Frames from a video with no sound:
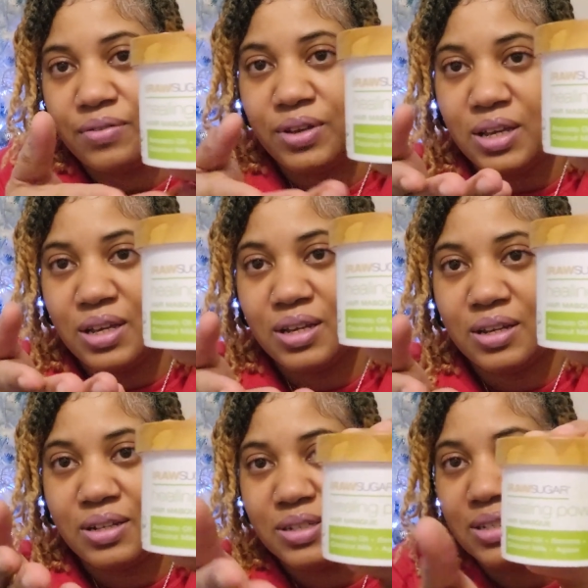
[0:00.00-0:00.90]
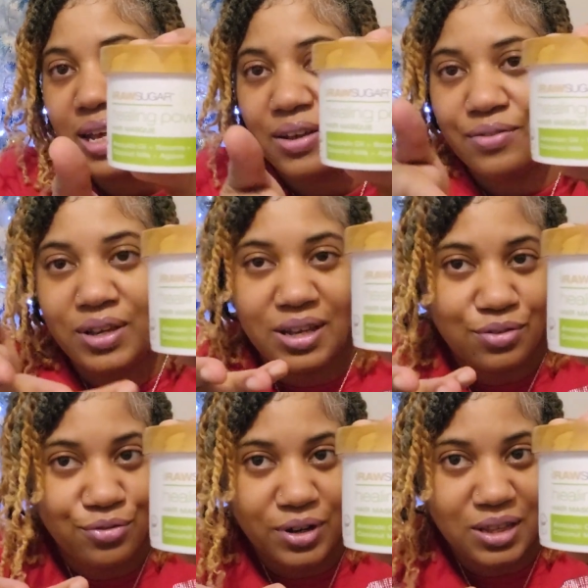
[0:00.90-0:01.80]
vegan. It's just like a vegan
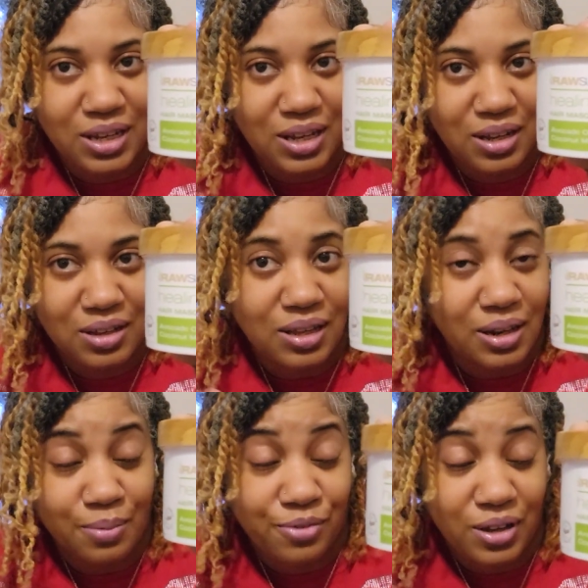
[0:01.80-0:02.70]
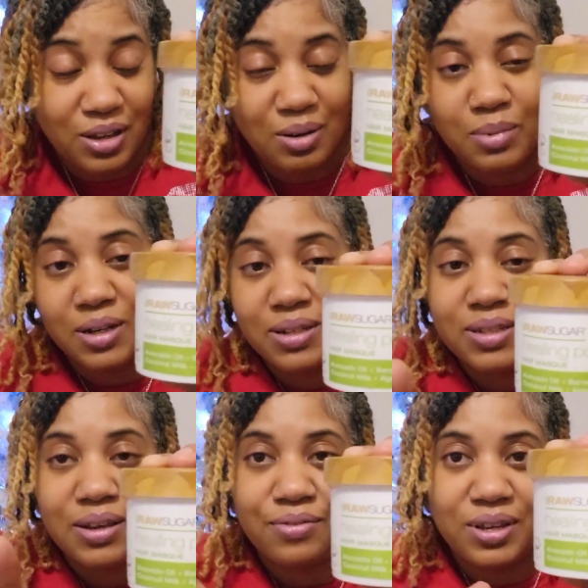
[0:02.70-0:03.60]
friendly, not that I'm vegan, but it's
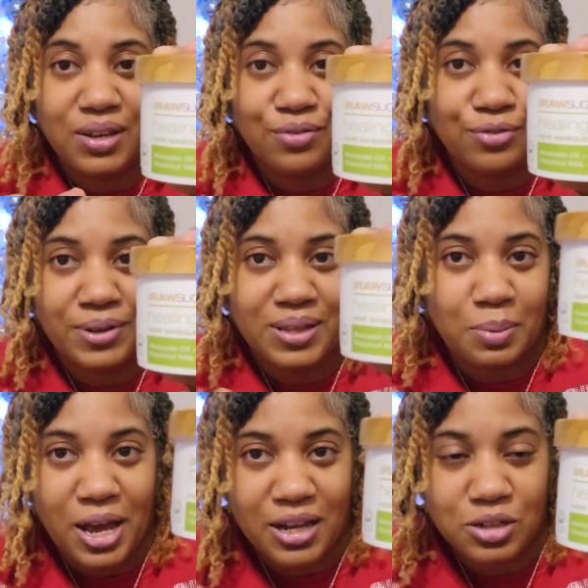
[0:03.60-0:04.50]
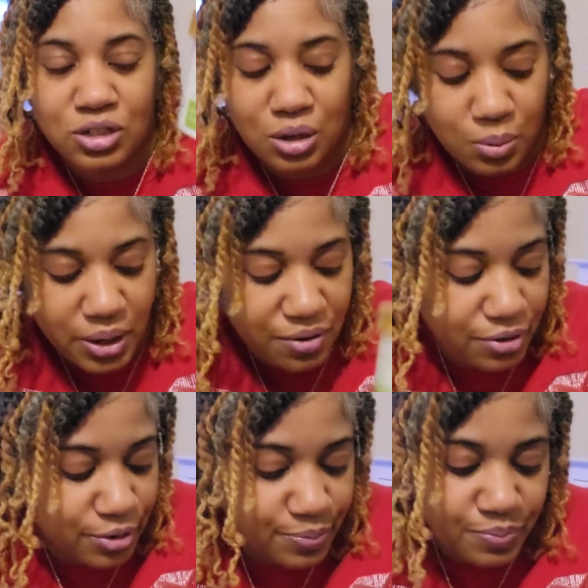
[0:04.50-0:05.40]
like vegan friendly packaging or
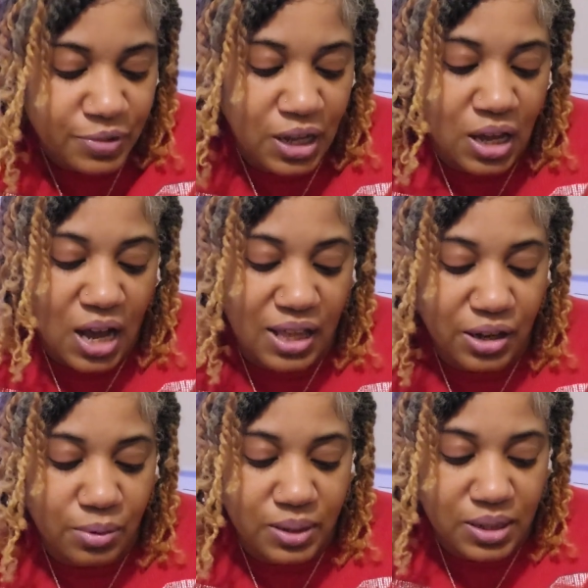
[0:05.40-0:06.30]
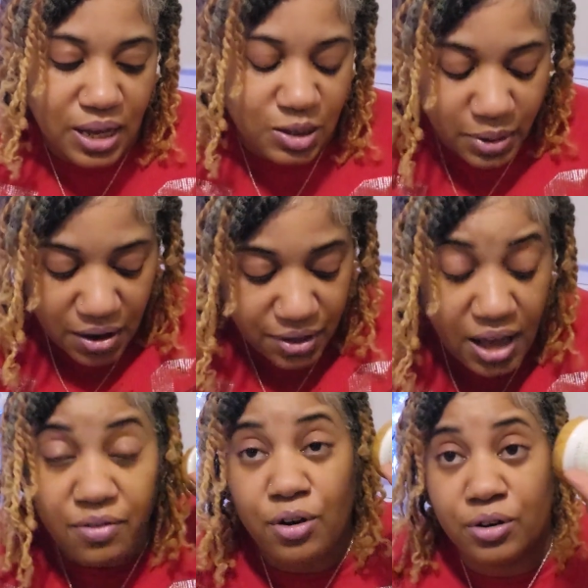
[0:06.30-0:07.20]
whatever. I thought it was nice, but I
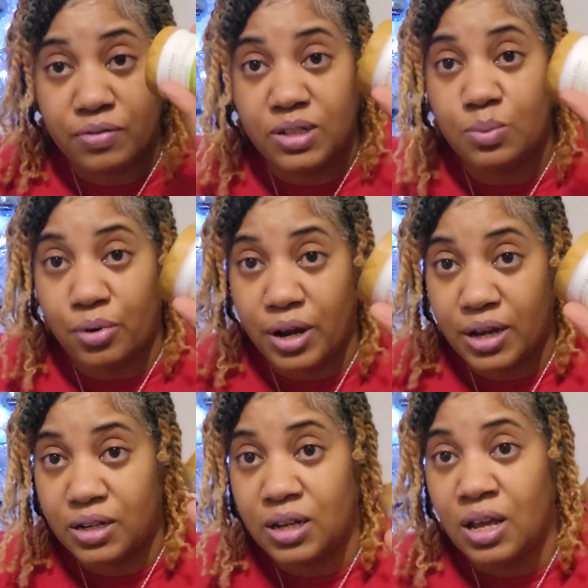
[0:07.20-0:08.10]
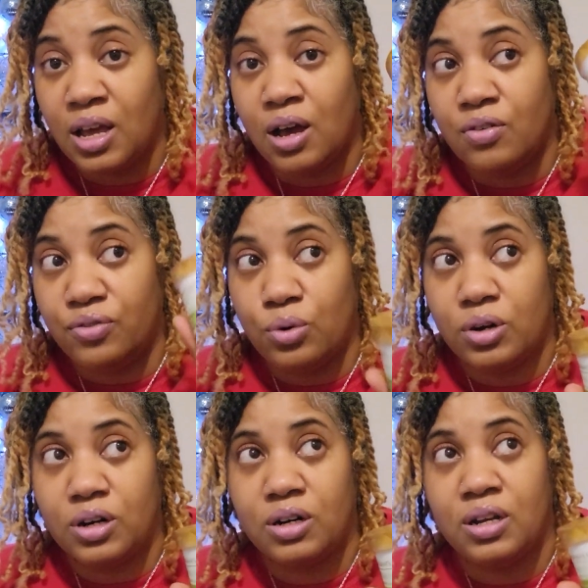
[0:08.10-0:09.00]
have heard of this brand
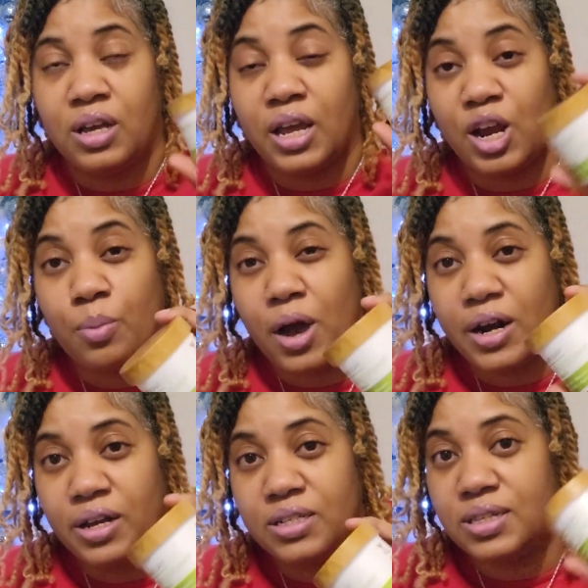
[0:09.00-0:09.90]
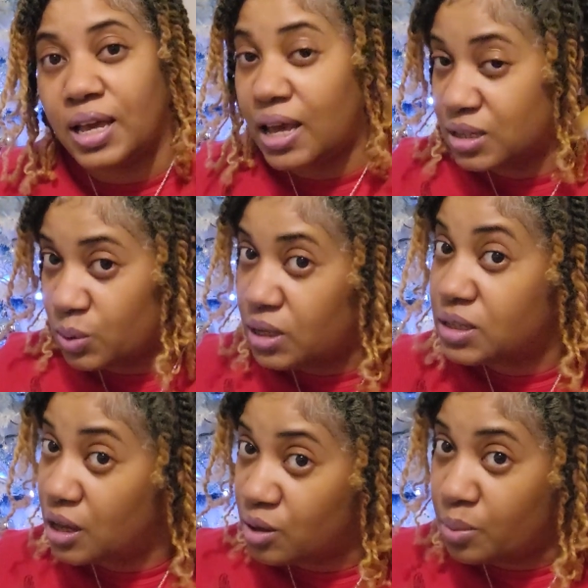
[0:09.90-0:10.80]
for hair products as well as
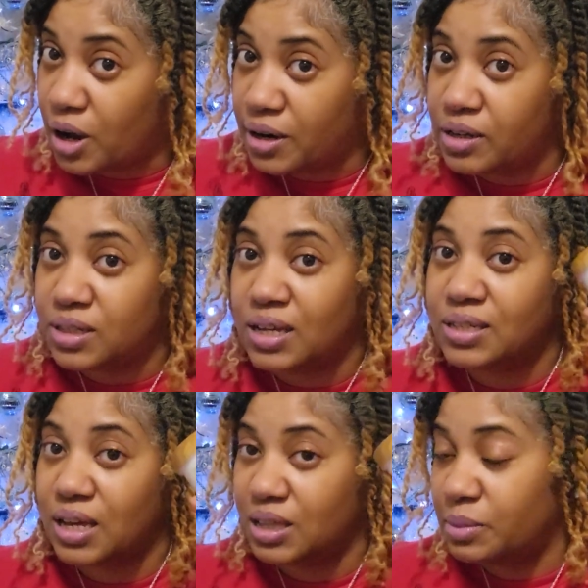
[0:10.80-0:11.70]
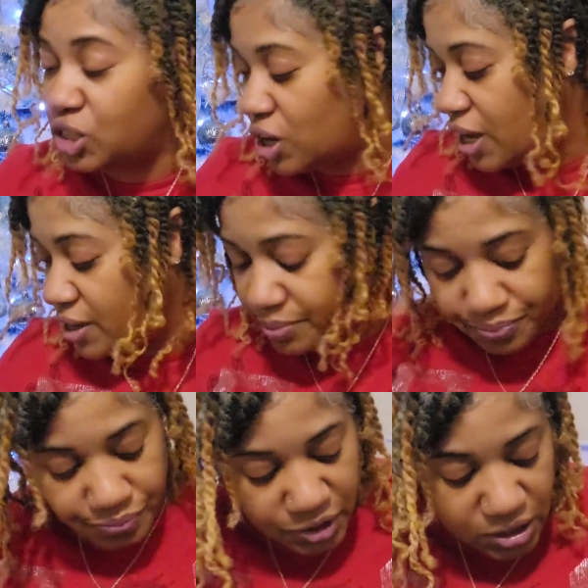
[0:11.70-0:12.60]
other products. I was like, let me try it,
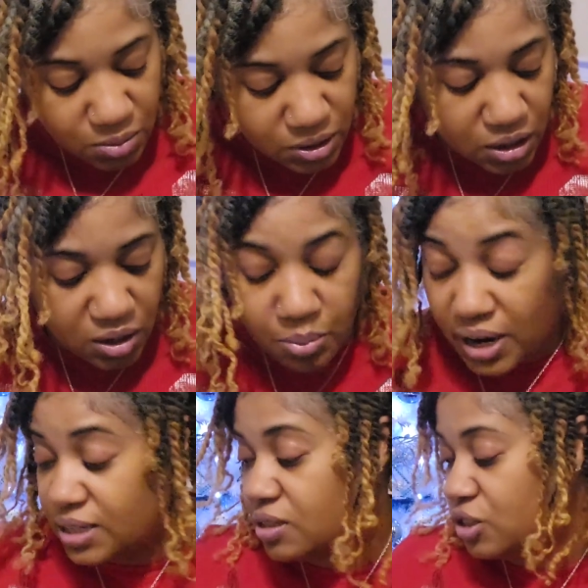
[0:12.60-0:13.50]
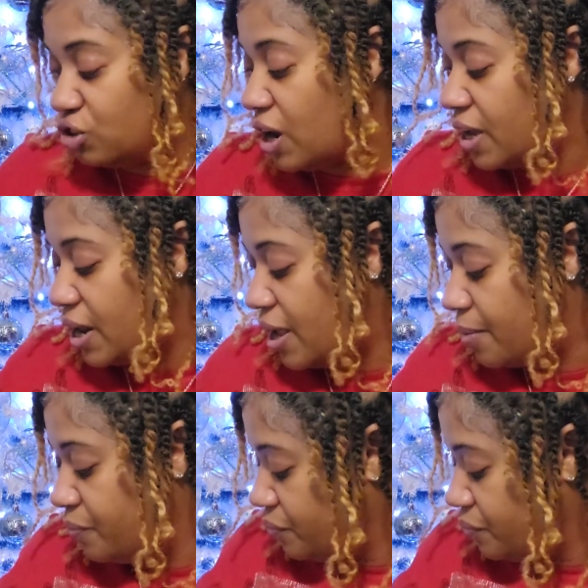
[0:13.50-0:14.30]
because it was a good price to try it at.